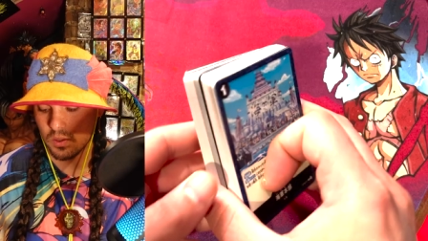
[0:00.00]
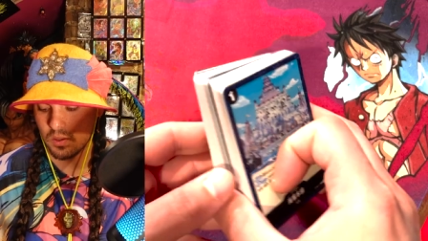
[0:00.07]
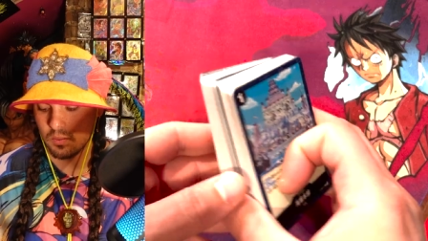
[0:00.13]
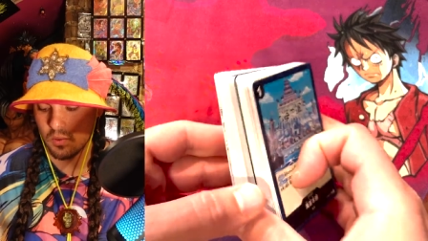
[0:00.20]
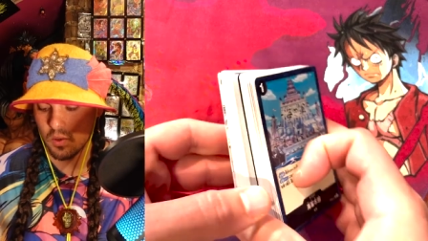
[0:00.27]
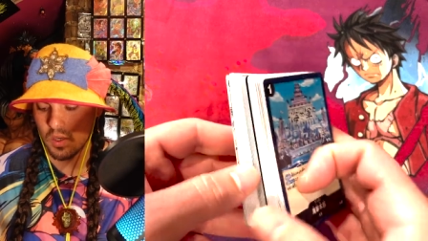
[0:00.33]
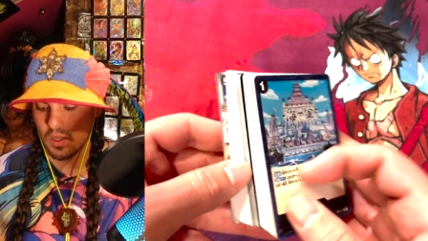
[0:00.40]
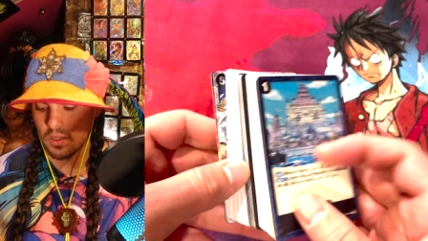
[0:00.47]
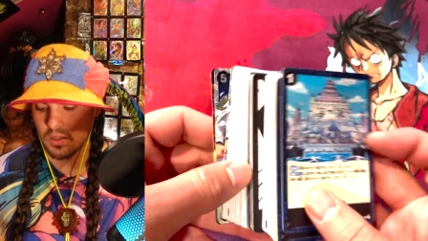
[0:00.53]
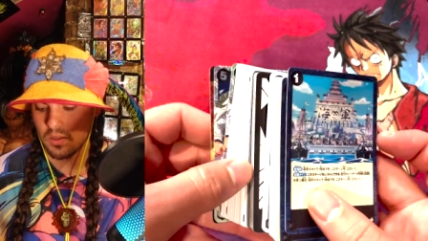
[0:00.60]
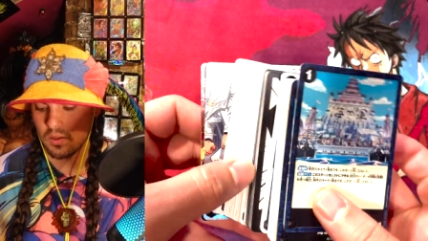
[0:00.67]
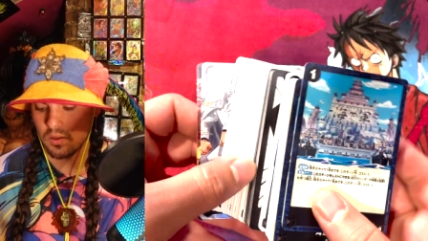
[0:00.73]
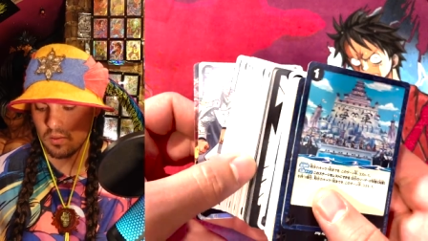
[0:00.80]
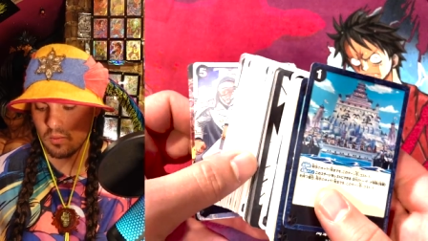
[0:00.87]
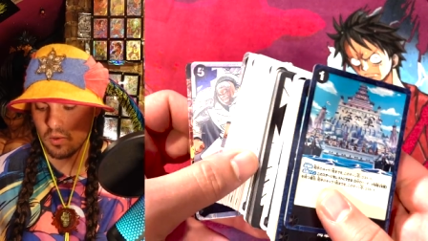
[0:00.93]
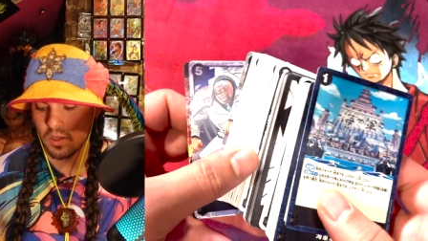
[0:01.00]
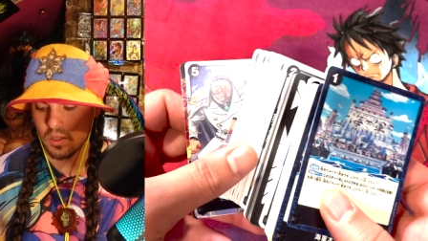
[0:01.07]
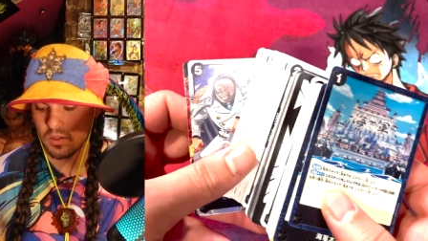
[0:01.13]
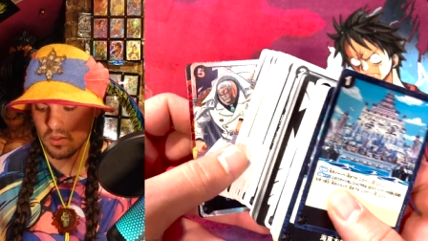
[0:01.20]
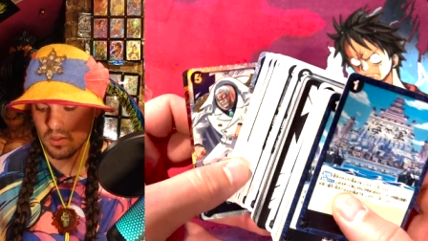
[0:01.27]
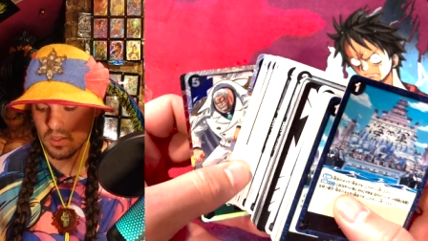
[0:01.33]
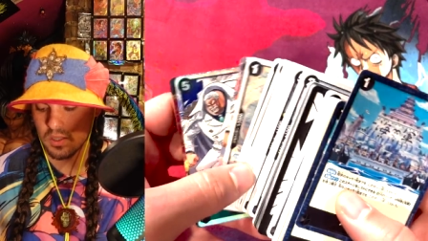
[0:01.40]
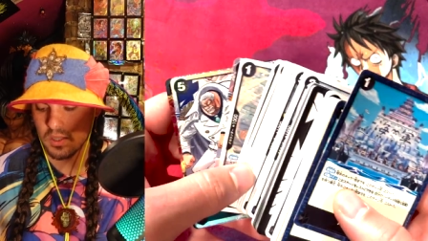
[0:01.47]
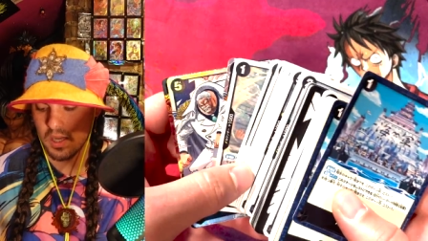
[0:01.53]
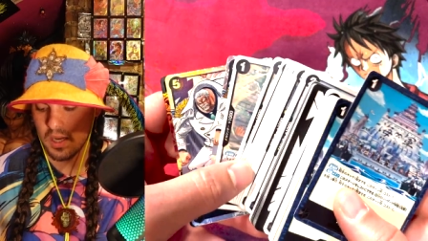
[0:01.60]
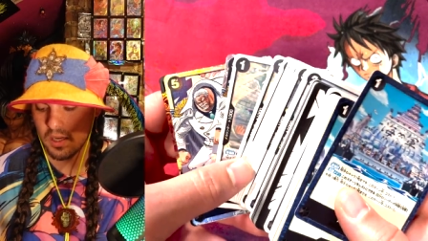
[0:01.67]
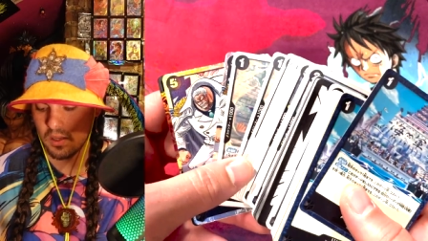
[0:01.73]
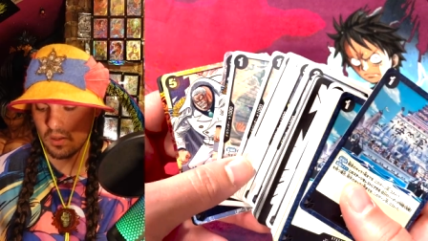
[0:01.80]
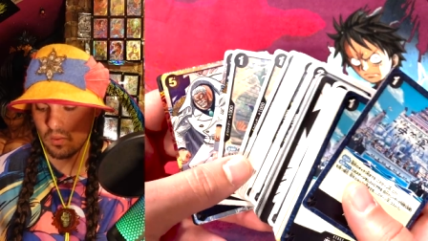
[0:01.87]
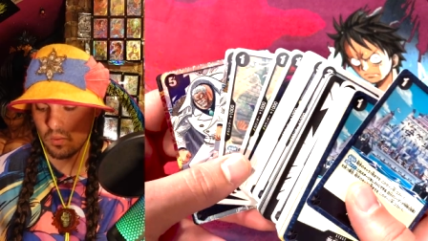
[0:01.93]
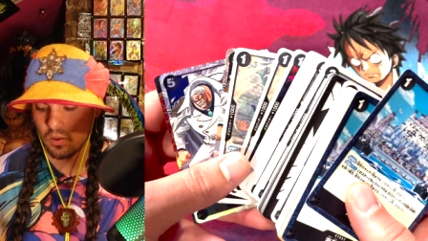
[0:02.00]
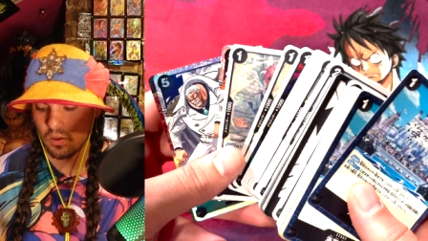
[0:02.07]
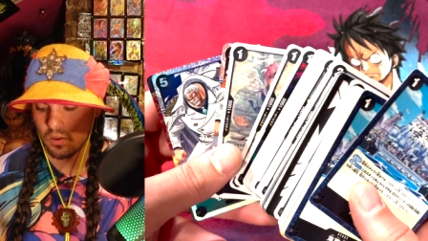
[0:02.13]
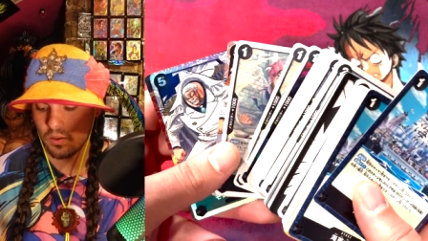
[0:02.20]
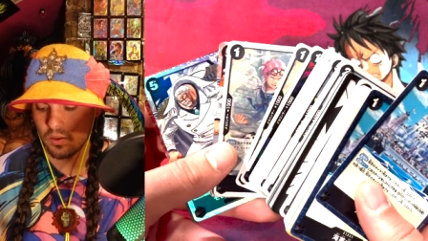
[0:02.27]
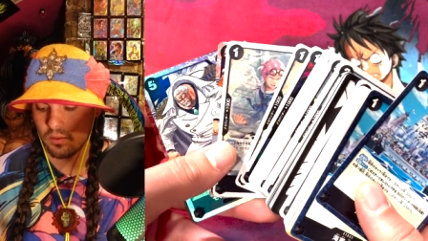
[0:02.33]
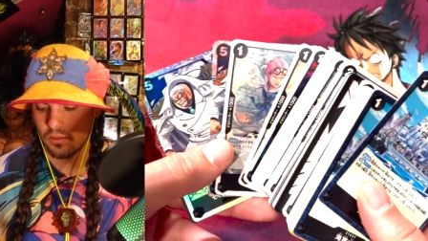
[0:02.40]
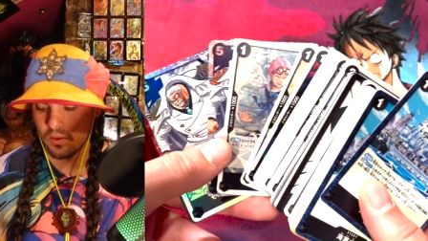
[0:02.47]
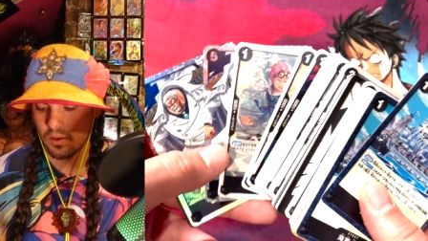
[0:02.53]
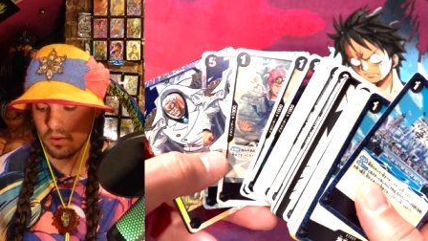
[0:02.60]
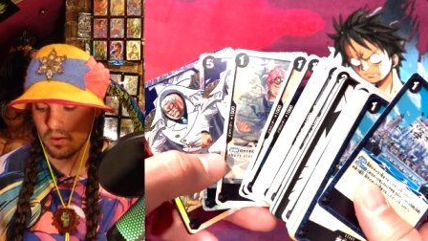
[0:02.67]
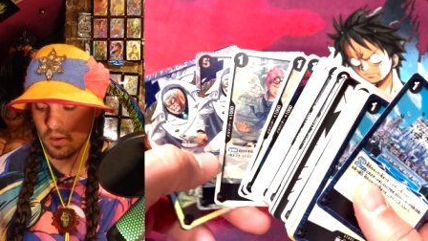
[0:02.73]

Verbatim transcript: what the Marines do. The Marines are just negging the world of their